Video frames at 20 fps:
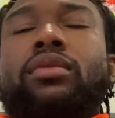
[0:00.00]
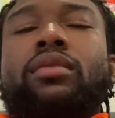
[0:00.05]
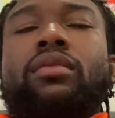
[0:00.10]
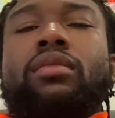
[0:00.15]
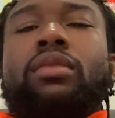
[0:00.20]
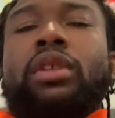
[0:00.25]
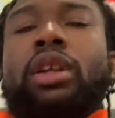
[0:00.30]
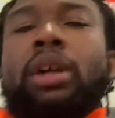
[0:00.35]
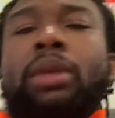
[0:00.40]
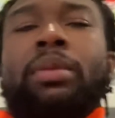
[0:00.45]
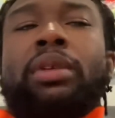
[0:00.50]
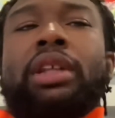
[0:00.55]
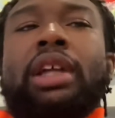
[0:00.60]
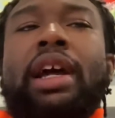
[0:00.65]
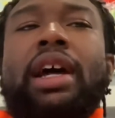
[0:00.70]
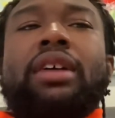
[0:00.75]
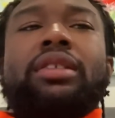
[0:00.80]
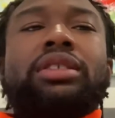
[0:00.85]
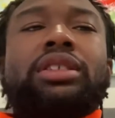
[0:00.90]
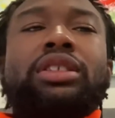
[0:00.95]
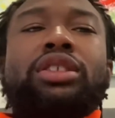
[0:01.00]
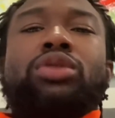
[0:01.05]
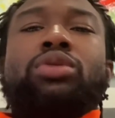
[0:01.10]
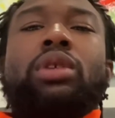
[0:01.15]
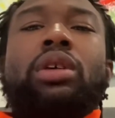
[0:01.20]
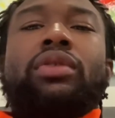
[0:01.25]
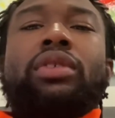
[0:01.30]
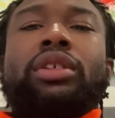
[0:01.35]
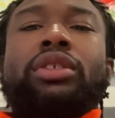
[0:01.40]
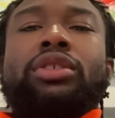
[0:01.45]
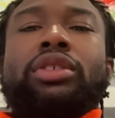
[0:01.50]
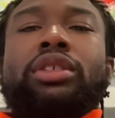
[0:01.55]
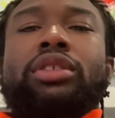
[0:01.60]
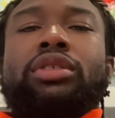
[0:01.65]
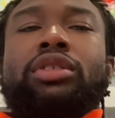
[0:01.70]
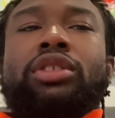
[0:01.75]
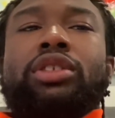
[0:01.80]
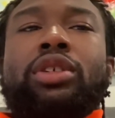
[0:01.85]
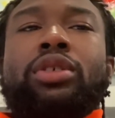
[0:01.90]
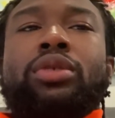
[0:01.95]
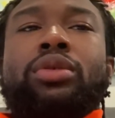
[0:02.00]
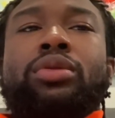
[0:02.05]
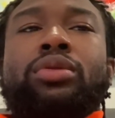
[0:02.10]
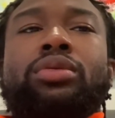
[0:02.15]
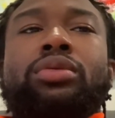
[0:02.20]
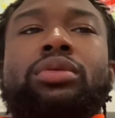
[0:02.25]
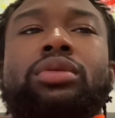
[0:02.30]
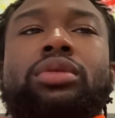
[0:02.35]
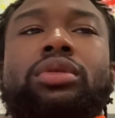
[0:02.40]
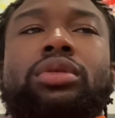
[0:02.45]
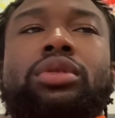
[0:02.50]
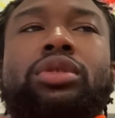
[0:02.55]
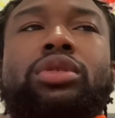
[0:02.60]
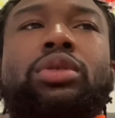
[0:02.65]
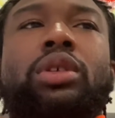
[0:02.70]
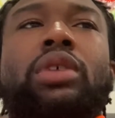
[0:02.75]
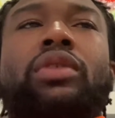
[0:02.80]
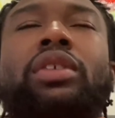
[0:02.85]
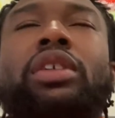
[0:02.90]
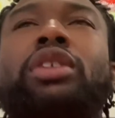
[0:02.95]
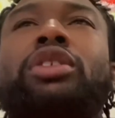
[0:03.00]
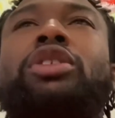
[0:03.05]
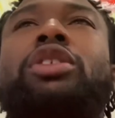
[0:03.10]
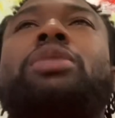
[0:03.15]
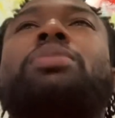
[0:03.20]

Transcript: I mean, the house is 1200 So, 1200